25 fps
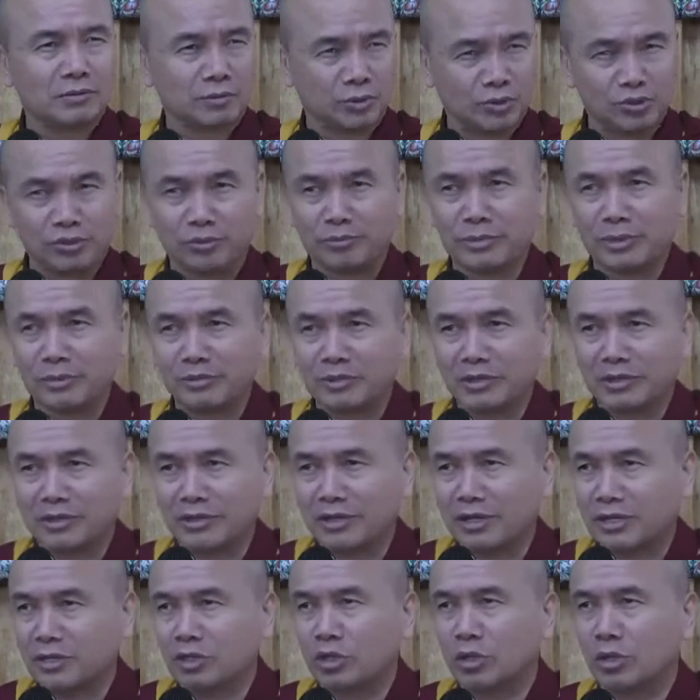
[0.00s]
You remember
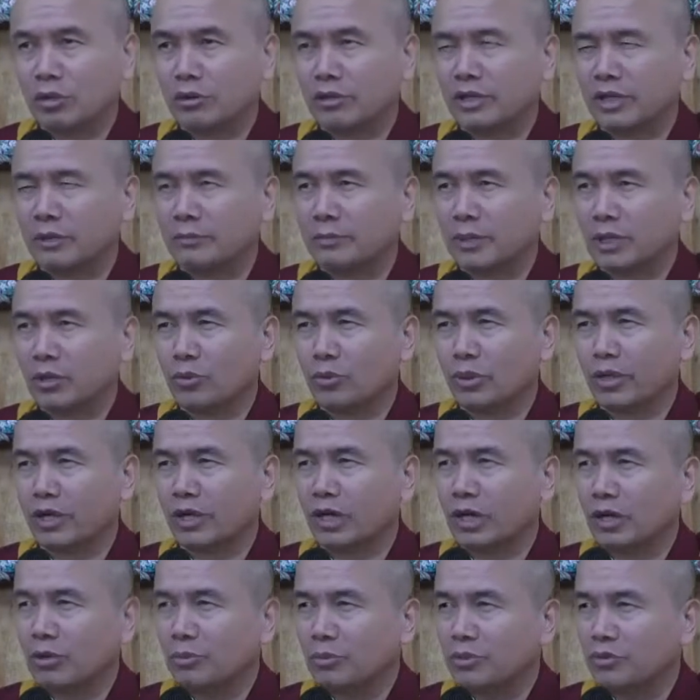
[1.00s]
that? Okay. By the way,
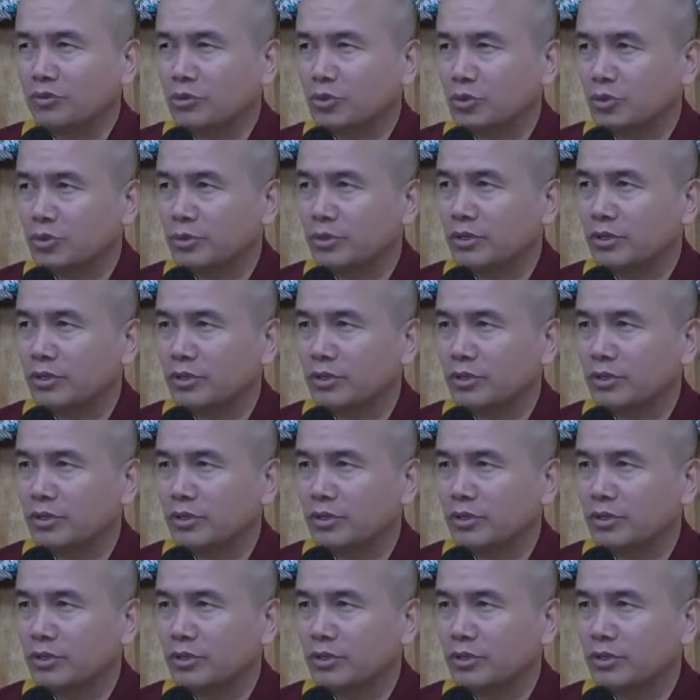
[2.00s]
how many of you